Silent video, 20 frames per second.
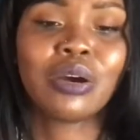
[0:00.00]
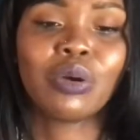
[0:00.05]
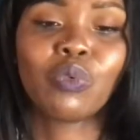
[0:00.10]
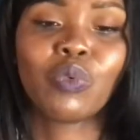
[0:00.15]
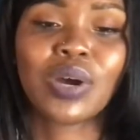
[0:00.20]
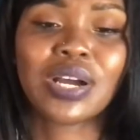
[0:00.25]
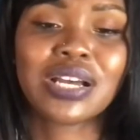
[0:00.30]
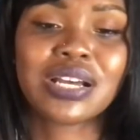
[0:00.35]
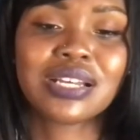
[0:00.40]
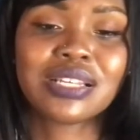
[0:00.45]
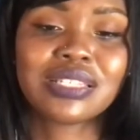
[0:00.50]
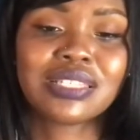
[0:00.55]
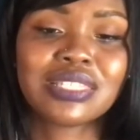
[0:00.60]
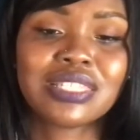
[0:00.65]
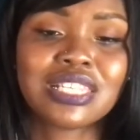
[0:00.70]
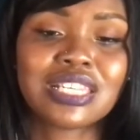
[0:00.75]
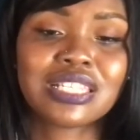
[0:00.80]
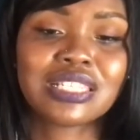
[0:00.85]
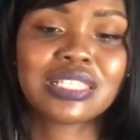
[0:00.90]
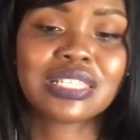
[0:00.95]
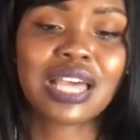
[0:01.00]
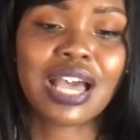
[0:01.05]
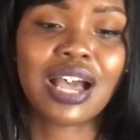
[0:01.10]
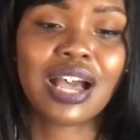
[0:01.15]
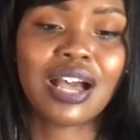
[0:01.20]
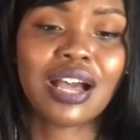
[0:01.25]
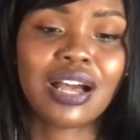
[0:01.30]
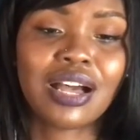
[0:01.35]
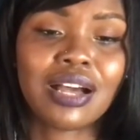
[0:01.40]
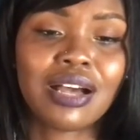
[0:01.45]
was this
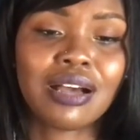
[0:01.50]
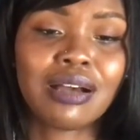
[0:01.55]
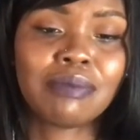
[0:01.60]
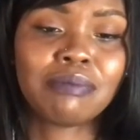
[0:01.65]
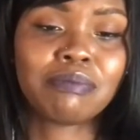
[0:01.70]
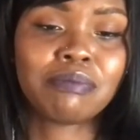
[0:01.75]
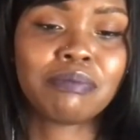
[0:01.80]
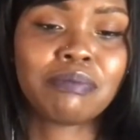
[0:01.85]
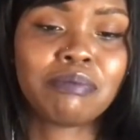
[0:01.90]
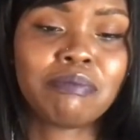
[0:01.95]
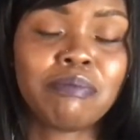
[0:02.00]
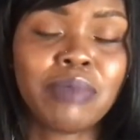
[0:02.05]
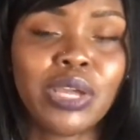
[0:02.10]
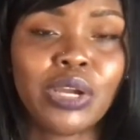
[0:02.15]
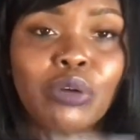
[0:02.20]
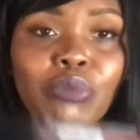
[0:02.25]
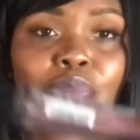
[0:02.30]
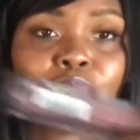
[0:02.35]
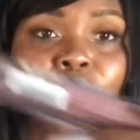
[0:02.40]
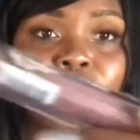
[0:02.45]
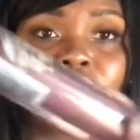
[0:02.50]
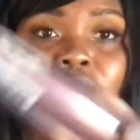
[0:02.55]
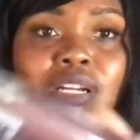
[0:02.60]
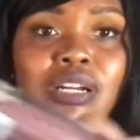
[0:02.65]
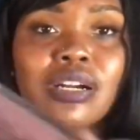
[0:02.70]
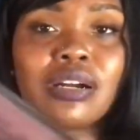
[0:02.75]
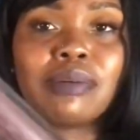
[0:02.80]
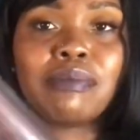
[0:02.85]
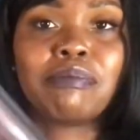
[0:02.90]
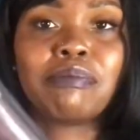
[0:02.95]

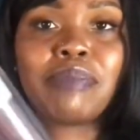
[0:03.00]
Millbrook